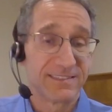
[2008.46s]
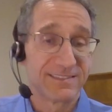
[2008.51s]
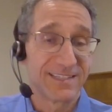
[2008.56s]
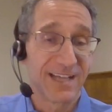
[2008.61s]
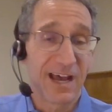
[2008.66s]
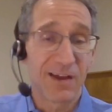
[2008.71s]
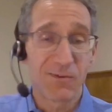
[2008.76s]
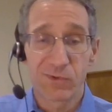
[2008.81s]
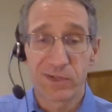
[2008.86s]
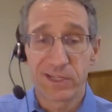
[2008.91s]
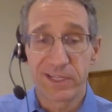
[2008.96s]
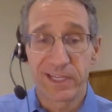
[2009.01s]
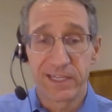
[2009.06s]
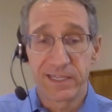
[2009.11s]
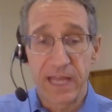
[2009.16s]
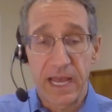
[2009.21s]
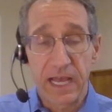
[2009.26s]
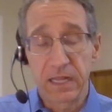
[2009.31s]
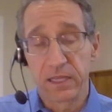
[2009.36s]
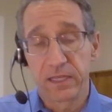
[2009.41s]
not really
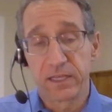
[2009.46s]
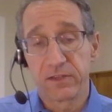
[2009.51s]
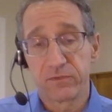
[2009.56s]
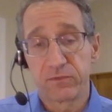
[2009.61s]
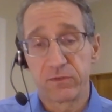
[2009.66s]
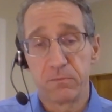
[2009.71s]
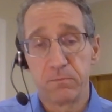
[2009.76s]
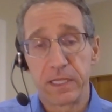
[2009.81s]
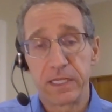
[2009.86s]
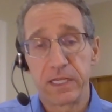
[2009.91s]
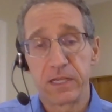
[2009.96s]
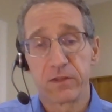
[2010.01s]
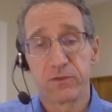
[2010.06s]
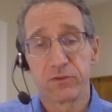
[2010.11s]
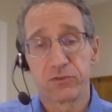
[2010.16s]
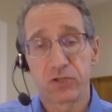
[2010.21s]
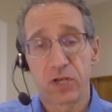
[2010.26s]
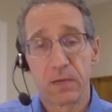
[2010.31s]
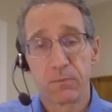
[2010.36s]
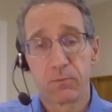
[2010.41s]
analogous to many
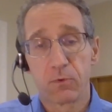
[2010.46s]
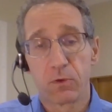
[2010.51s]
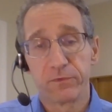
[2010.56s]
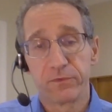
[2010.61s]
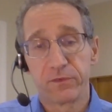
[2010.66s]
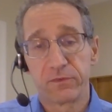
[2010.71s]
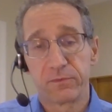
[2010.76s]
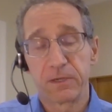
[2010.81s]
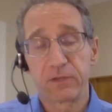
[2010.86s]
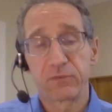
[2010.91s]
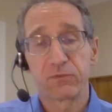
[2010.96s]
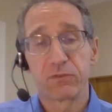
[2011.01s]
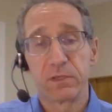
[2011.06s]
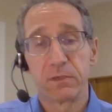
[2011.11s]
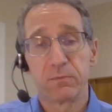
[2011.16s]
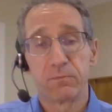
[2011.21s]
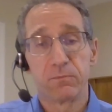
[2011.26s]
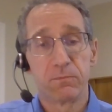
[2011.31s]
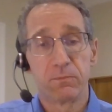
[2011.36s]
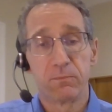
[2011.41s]
other job roles,
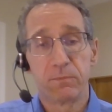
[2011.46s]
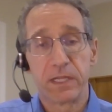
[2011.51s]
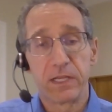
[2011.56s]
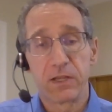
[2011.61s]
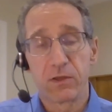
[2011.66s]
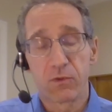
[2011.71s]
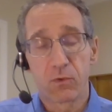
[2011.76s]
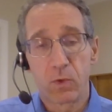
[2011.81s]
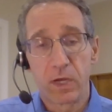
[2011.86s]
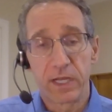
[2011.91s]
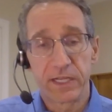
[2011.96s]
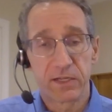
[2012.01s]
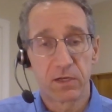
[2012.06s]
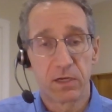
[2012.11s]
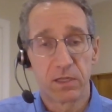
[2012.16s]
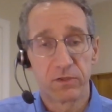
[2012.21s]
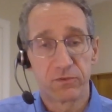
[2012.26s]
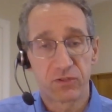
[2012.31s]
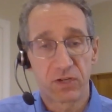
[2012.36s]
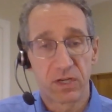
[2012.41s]
especially many other white
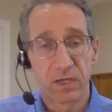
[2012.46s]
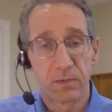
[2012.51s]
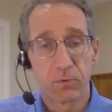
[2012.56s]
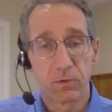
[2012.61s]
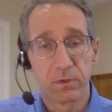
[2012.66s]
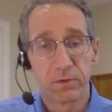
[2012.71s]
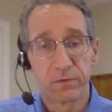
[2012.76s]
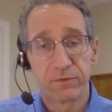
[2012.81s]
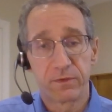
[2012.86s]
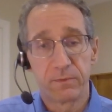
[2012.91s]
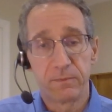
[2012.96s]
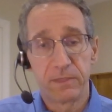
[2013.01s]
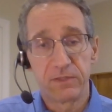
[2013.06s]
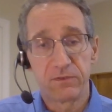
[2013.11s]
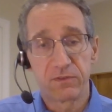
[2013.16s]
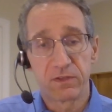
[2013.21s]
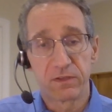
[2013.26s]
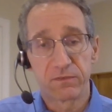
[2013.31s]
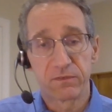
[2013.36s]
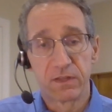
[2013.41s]
collar job roles. I mean,
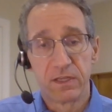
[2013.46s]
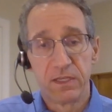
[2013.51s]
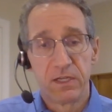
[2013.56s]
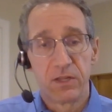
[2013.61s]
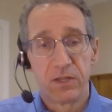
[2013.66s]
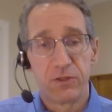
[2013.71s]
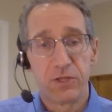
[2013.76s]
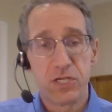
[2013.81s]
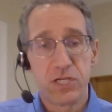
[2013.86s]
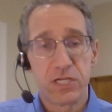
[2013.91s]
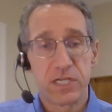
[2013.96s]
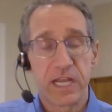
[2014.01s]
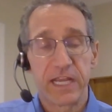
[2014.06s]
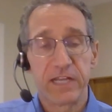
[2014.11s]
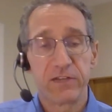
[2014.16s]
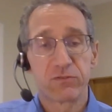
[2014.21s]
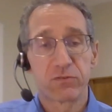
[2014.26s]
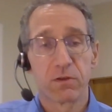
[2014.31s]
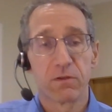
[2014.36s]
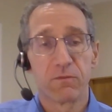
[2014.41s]
just the
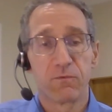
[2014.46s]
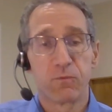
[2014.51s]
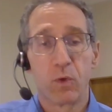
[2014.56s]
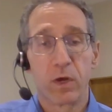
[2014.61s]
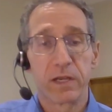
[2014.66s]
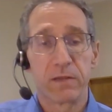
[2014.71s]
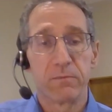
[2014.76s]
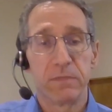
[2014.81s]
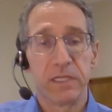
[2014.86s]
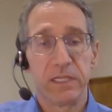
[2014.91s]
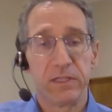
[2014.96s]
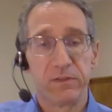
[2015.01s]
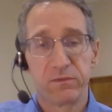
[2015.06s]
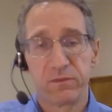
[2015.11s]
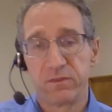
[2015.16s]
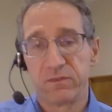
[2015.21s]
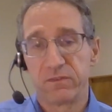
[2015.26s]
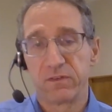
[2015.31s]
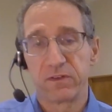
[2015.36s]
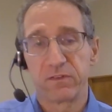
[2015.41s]
nature of what it means
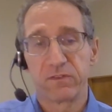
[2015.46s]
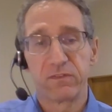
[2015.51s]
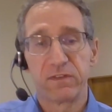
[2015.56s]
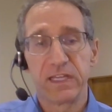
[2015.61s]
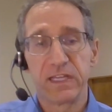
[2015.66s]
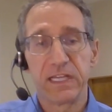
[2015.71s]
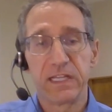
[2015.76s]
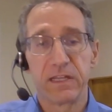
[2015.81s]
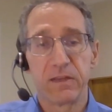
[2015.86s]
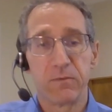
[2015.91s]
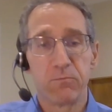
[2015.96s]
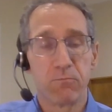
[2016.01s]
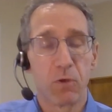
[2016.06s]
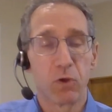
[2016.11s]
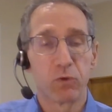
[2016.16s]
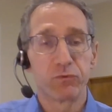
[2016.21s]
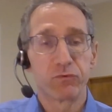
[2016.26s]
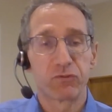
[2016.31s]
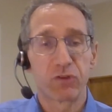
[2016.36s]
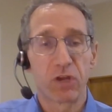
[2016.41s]
to succeed in
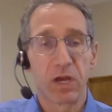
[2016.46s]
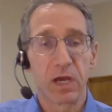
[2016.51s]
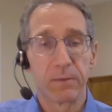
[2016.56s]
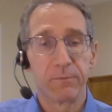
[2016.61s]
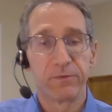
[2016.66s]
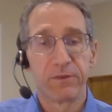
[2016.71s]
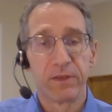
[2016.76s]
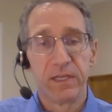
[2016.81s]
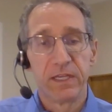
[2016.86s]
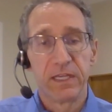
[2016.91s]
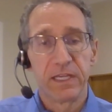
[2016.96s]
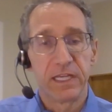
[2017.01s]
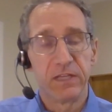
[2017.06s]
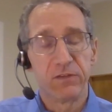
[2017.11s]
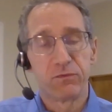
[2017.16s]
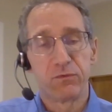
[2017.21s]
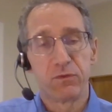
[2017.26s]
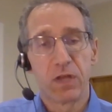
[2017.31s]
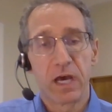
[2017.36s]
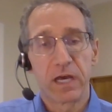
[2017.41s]
most jobs
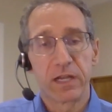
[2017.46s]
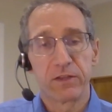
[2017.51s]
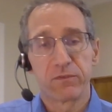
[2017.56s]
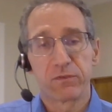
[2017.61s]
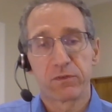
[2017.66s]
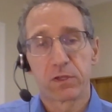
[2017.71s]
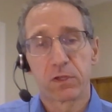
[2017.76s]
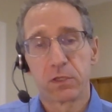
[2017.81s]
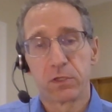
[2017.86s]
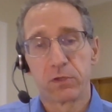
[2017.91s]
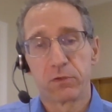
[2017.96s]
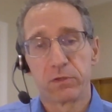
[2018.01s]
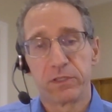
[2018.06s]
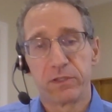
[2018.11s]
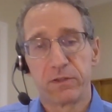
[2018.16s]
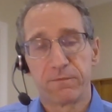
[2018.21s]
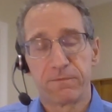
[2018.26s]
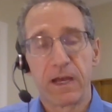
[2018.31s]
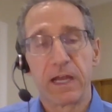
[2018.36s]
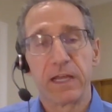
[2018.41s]
is not as
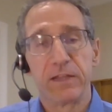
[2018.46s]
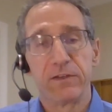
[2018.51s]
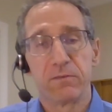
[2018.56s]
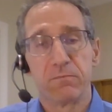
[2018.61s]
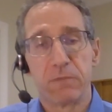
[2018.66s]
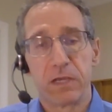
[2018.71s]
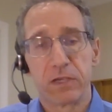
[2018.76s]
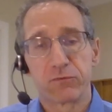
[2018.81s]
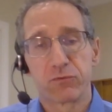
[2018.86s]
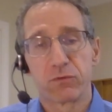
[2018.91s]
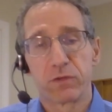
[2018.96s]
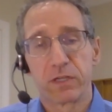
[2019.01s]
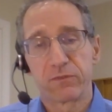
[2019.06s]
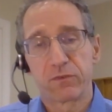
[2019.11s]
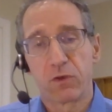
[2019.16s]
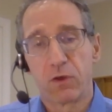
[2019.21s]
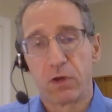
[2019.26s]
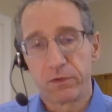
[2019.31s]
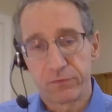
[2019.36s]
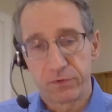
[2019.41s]
clearly defined and measured
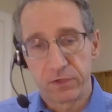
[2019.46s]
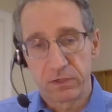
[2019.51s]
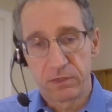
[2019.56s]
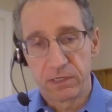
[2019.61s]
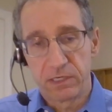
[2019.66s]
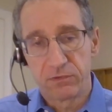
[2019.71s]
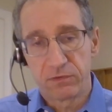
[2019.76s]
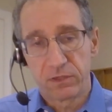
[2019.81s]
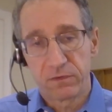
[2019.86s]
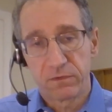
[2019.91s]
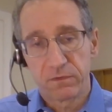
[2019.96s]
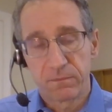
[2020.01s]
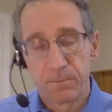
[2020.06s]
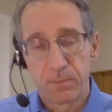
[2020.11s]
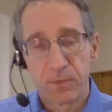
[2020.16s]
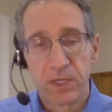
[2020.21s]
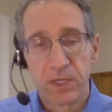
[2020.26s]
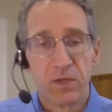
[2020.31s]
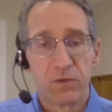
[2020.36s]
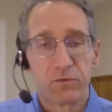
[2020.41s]
as call center agents.
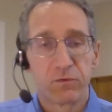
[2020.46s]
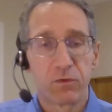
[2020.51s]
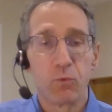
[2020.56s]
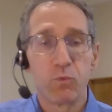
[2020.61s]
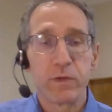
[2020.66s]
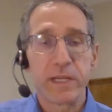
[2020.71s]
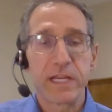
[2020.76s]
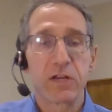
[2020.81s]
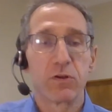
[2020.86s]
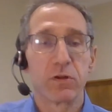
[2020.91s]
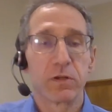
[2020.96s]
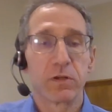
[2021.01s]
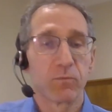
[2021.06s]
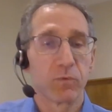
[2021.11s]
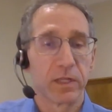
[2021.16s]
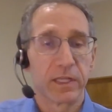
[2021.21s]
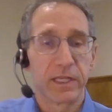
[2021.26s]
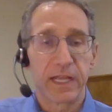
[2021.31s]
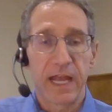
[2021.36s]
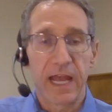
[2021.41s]
So we couldn't
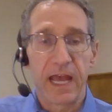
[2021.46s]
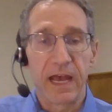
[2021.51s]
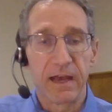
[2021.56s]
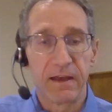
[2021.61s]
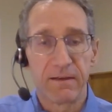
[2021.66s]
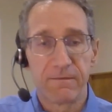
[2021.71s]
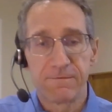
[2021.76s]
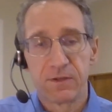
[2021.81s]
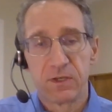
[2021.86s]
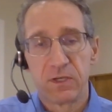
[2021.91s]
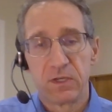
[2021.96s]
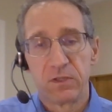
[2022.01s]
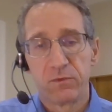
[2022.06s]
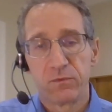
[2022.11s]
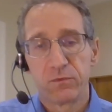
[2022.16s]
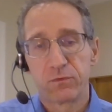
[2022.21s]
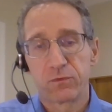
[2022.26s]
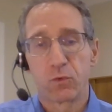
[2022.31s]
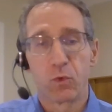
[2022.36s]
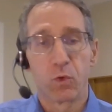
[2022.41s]
really have
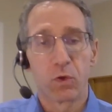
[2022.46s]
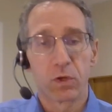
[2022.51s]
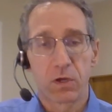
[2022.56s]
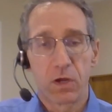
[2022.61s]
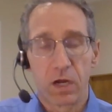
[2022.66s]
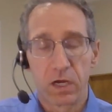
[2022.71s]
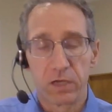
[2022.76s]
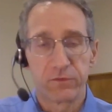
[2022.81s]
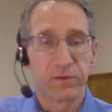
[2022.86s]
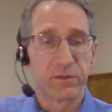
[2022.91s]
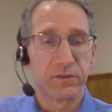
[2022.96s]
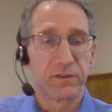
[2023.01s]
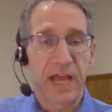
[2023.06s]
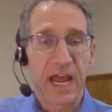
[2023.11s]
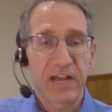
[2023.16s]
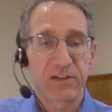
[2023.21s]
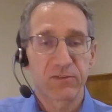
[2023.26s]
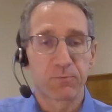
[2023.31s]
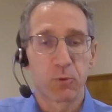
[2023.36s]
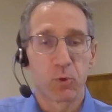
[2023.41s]
scorecards and
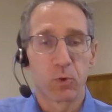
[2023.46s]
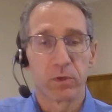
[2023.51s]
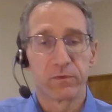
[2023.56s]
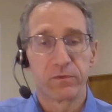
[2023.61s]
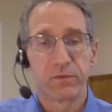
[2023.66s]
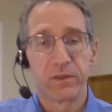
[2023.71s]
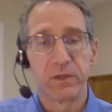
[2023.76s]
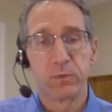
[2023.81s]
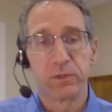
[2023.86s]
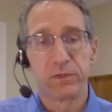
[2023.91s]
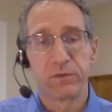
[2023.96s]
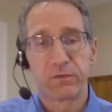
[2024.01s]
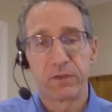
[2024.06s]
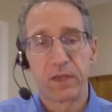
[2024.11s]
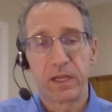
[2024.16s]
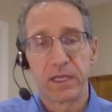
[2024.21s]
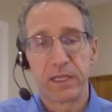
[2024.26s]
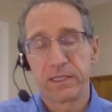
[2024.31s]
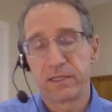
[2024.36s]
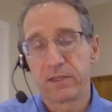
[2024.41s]
dashboards that would
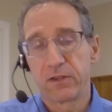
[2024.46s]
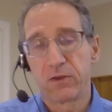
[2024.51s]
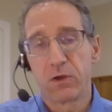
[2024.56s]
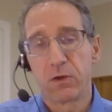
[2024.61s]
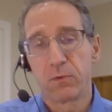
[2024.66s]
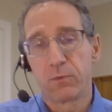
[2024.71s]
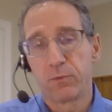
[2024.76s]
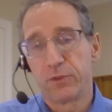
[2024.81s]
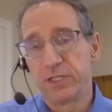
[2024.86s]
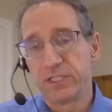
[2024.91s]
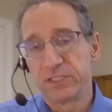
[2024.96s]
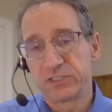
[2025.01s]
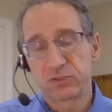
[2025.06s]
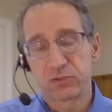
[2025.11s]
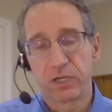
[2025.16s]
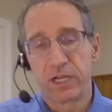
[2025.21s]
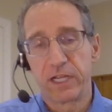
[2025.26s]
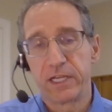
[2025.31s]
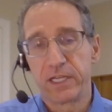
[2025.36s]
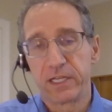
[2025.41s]
say, this
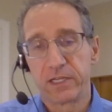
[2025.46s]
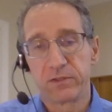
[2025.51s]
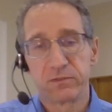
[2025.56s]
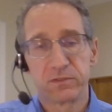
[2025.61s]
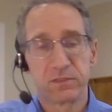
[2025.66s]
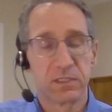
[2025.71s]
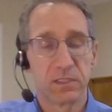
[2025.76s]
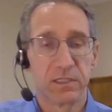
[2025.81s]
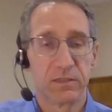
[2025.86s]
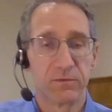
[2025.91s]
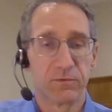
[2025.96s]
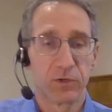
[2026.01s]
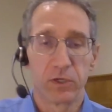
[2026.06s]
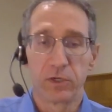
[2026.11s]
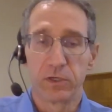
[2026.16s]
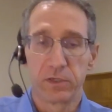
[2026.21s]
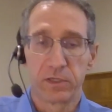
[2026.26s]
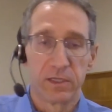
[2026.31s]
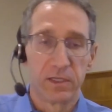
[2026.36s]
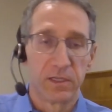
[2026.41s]
training
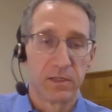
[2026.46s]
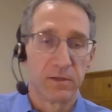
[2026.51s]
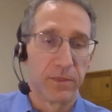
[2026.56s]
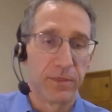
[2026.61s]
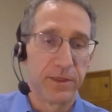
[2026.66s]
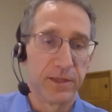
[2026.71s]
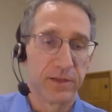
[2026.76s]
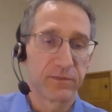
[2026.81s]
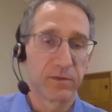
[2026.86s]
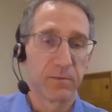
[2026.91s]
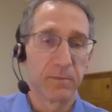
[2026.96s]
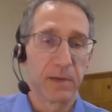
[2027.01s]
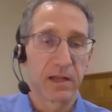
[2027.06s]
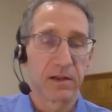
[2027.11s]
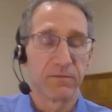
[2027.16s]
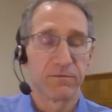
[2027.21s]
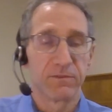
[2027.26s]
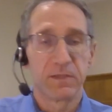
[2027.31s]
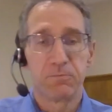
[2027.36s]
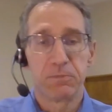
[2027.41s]
delivered this
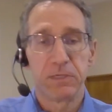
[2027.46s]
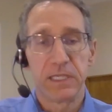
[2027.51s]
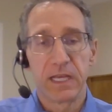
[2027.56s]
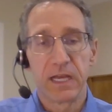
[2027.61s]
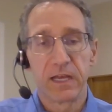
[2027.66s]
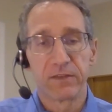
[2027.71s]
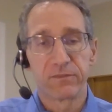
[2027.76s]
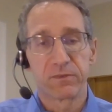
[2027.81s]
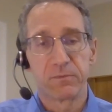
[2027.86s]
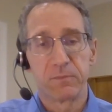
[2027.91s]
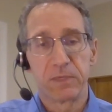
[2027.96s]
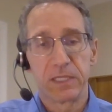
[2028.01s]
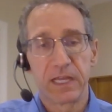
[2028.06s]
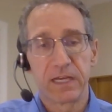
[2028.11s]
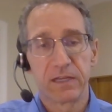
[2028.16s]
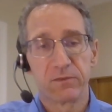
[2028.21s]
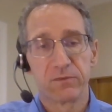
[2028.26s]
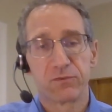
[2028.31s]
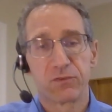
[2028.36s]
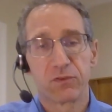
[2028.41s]
amount of EPS. I mean,
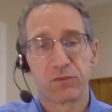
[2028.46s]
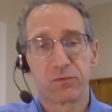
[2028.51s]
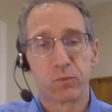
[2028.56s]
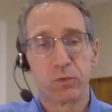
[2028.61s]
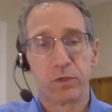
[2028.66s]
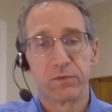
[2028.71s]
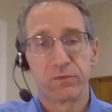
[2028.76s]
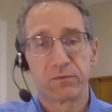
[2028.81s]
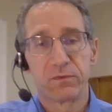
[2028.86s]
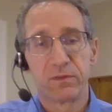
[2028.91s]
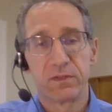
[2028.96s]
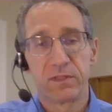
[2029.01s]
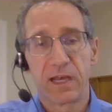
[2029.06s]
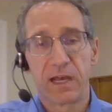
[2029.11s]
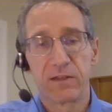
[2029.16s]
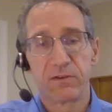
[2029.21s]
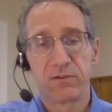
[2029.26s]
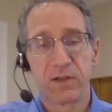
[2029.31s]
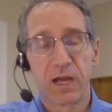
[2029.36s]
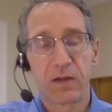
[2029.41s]
that just was
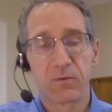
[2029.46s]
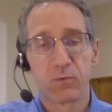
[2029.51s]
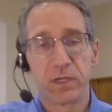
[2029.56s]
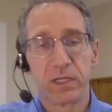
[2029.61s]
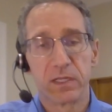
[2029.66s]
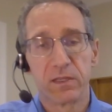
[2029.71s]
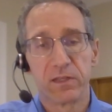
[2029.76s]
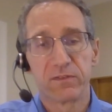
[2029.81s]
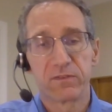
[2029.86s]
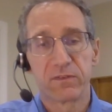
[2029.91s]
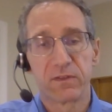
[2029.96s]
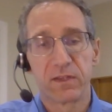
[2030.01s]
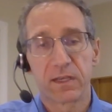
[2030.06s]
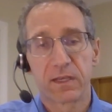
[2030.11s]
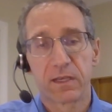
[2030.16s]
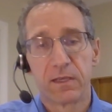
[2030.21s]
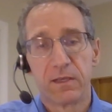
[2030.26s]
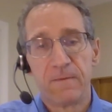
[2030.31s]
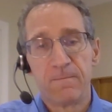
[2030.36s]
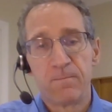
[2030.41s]
not
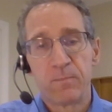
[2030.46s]
realistic.